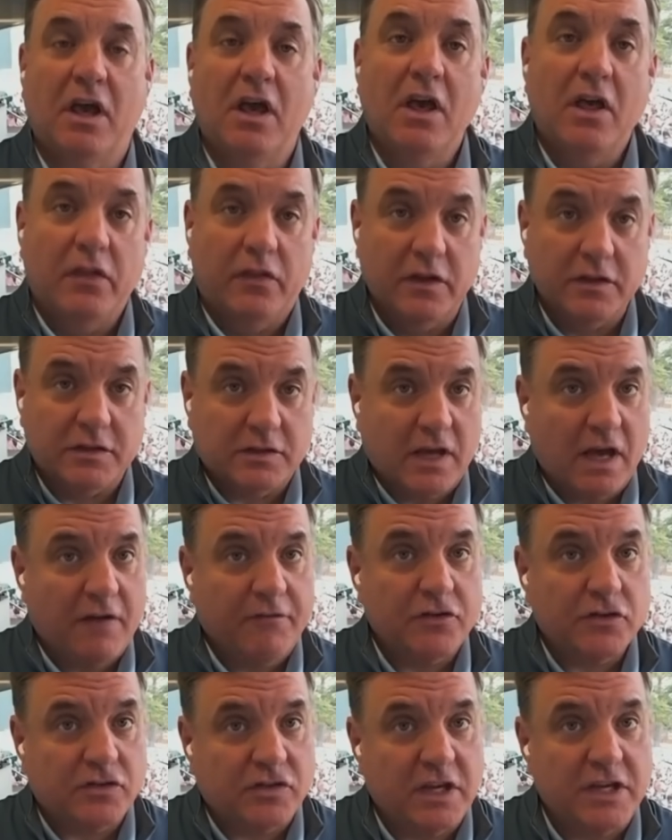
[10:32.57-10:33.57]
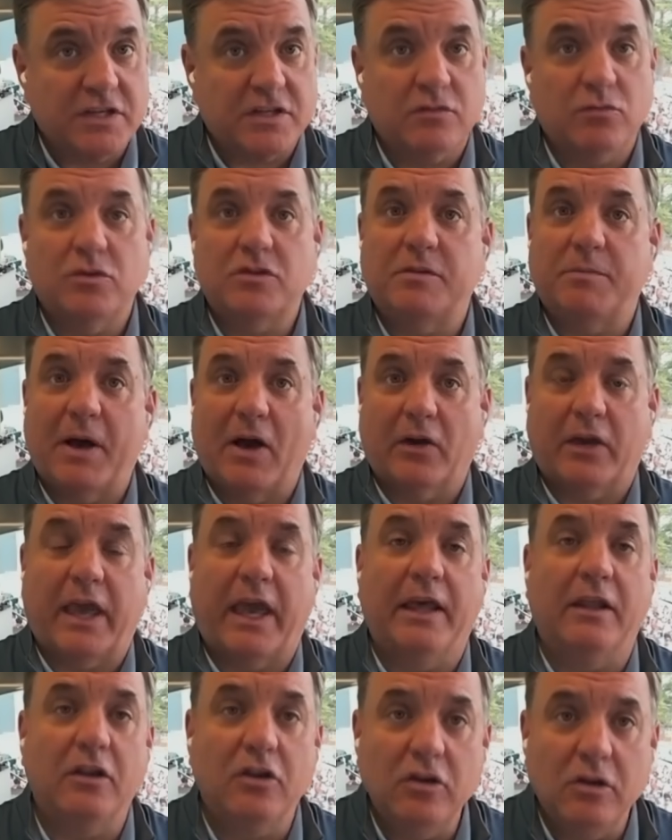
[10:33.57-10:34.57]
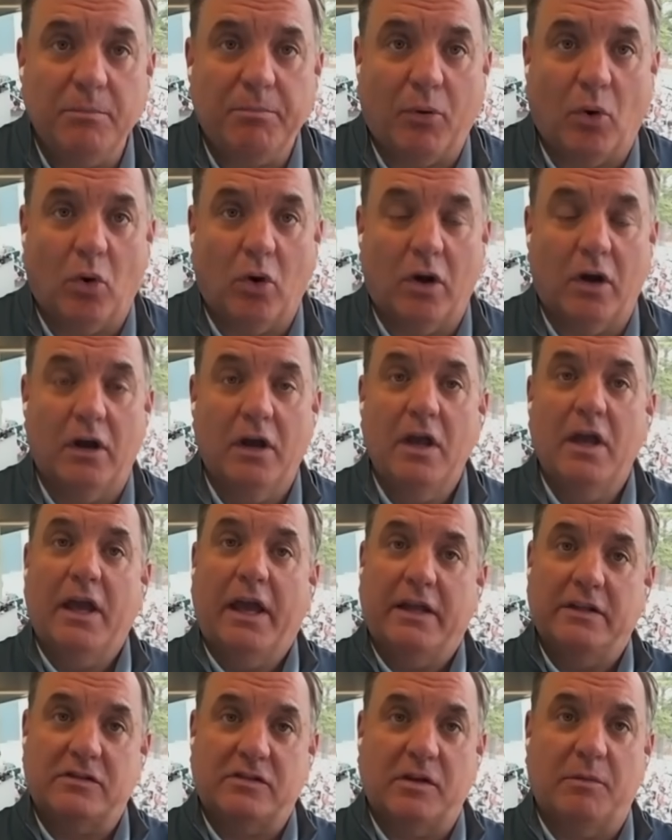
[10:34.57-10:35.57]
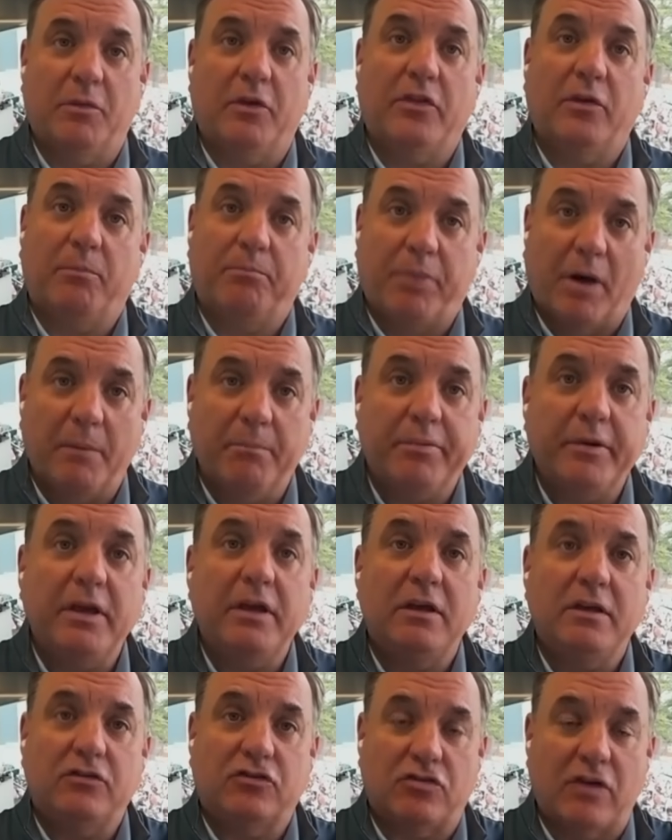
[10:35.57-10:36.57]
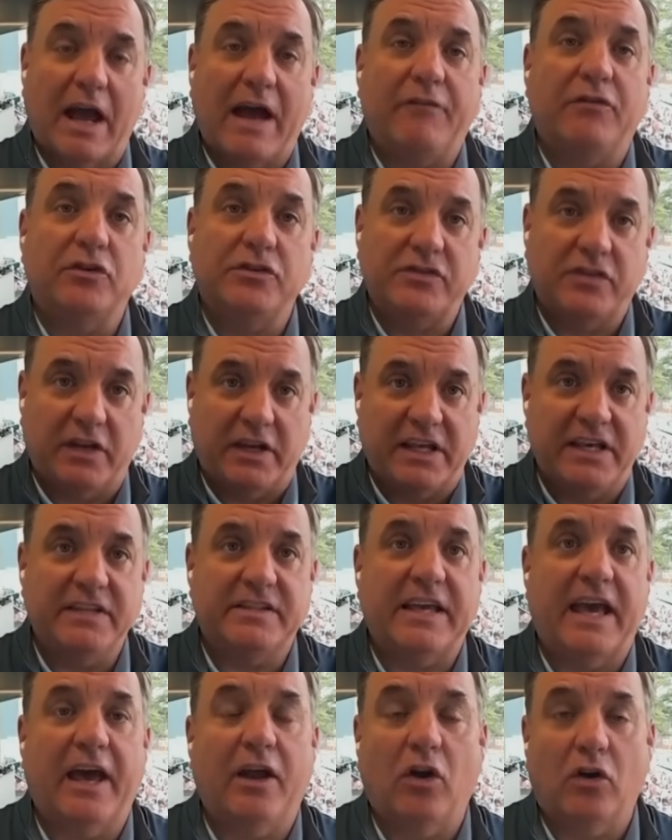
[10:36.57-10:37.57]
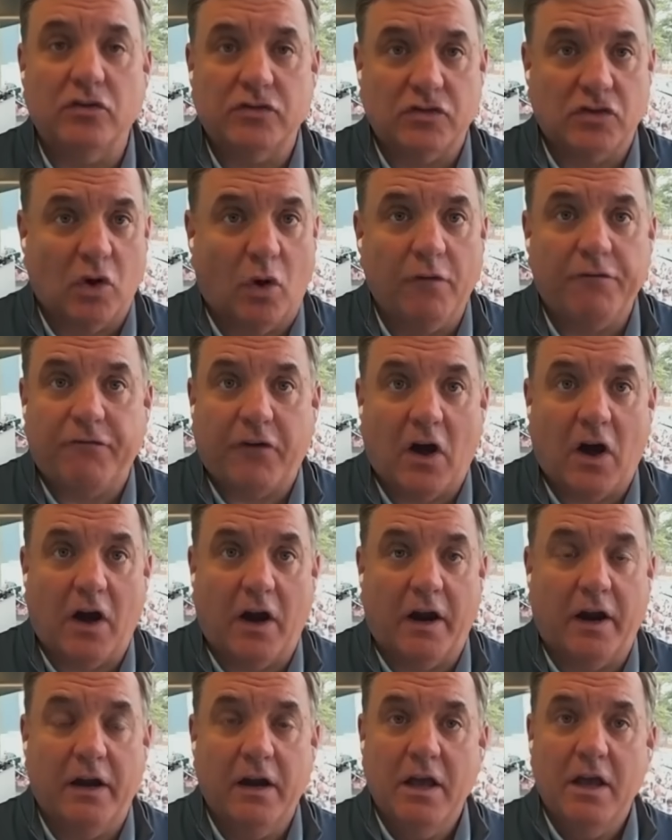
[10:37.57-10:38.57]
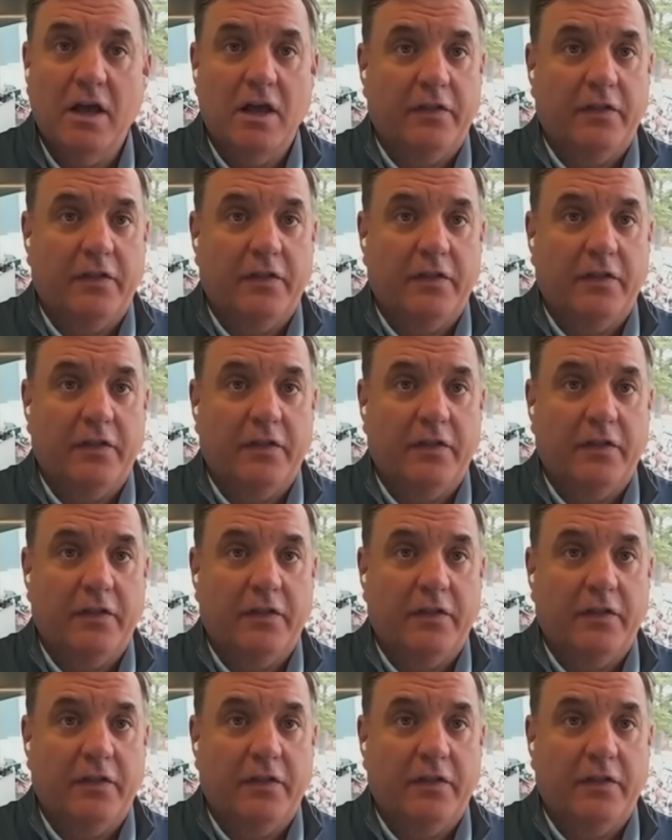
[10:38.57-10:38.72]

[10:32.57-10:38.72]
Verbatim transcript: God. This conversation was about Kalen DeBoer and some of the bumpy travels that he's had so far.